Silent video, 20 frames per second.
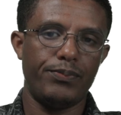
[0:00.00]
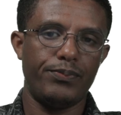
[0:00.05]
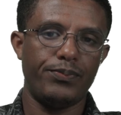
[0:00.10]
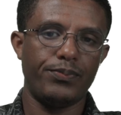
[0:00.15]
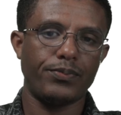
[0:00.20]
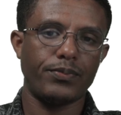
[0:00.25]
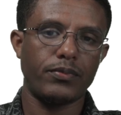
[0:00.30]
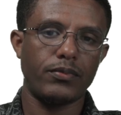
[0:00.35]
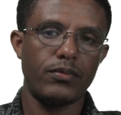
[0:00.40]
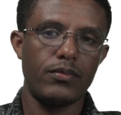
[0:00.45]

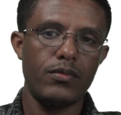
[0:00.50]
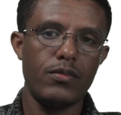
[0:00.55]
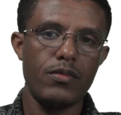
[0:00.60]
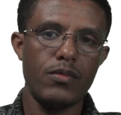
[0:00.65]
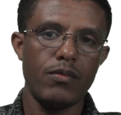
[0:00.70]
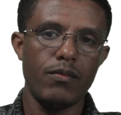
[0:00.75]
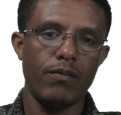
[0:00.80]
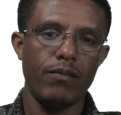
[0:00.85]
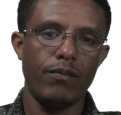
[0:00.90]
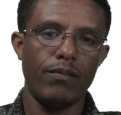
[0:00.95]
Let's say
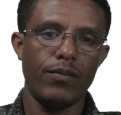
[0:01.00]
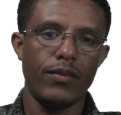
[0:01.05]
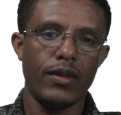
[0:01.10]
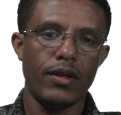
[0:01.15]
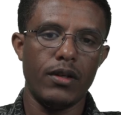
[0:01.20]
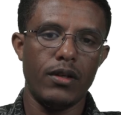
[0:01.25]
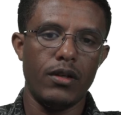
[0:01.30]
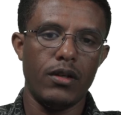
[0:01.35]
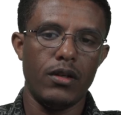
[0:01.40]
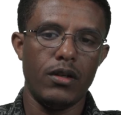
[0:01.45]
you want to
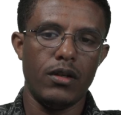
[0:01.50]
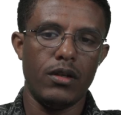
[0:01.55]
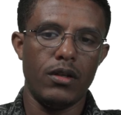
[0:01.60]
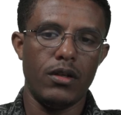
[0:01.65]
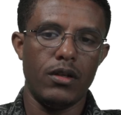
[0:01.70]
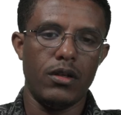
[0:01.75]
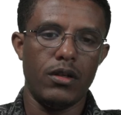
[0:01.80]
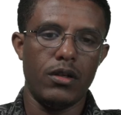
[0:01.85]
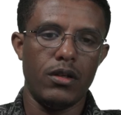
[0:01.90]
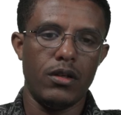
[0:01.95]
ask
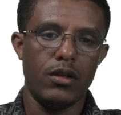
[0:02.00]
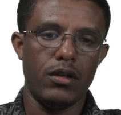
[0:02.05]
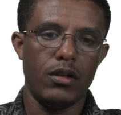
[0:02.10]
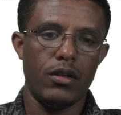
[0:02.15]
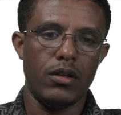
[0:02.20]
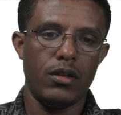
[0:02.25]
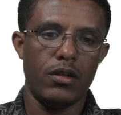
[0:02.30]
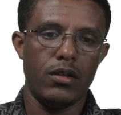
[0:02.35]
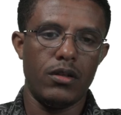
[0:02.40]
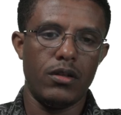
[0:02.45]
Google
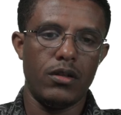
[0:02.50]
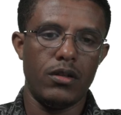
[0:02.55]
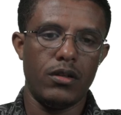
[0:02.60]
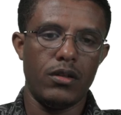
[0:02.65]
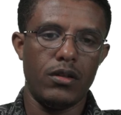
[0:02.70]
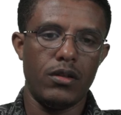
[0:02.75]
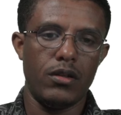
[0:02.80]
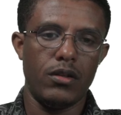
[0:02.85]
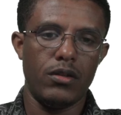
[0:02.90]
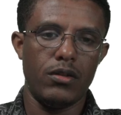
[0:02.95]

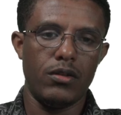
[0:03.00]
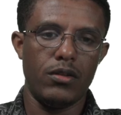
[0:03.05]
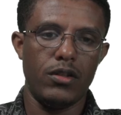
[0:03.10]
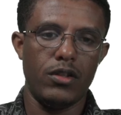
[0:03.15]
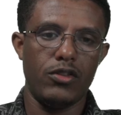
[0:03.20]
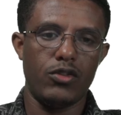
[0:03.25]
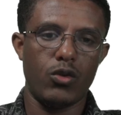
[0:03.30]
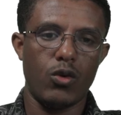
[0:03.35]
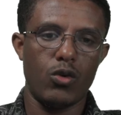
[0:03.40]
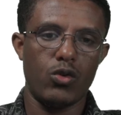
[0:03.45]
to make you
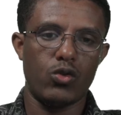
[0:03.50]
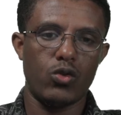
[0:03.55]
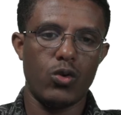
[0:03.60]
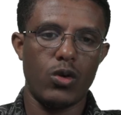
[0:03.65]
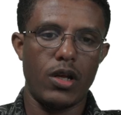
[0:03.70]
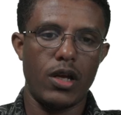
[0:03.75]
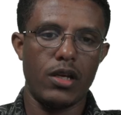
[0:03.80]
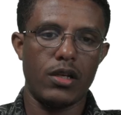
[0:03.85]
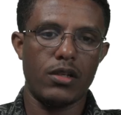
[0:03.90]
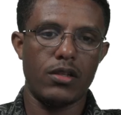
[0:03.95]
a haircut
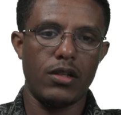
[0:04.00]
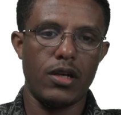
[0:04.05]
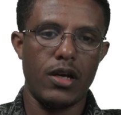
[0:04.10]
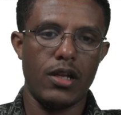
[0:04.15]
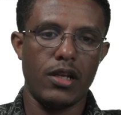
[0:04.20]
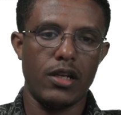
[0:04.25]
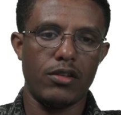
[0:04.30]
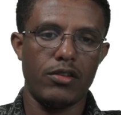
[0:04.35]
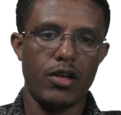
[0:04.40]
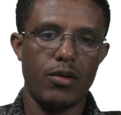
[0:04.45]

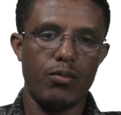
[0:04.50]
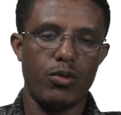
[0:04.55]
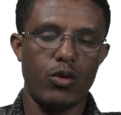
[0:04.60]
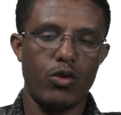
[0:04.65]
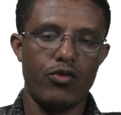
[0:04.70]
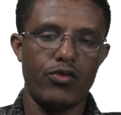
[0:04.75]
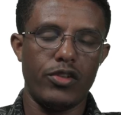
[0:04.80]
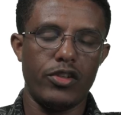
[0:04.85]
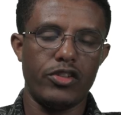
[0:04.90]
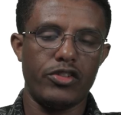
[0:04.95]
appointment
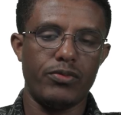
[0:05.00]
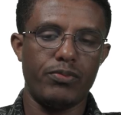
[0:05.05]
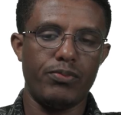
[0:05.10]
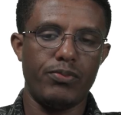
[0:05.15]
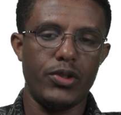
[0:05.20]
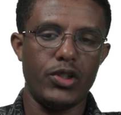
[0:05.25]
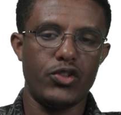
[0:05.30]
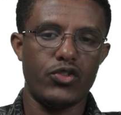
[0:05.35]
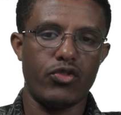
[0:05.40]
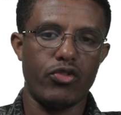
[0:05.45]
on Tuesday
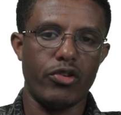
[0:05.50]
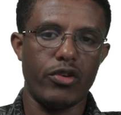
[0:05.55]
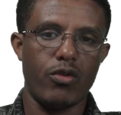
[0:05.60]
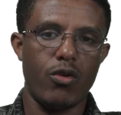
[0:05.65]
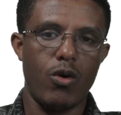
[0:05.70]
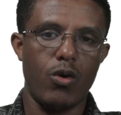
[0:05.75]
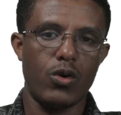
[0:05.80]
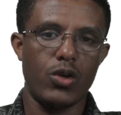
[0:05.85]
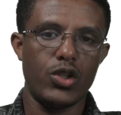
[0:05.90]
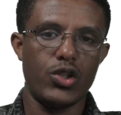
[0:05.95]
between
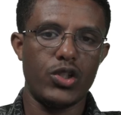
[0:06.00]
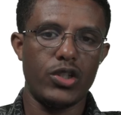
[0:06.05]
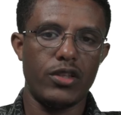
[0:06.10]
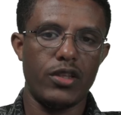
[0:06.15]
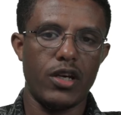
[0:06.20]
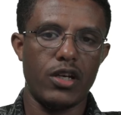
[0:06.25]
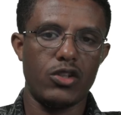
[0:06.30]
10 and noon.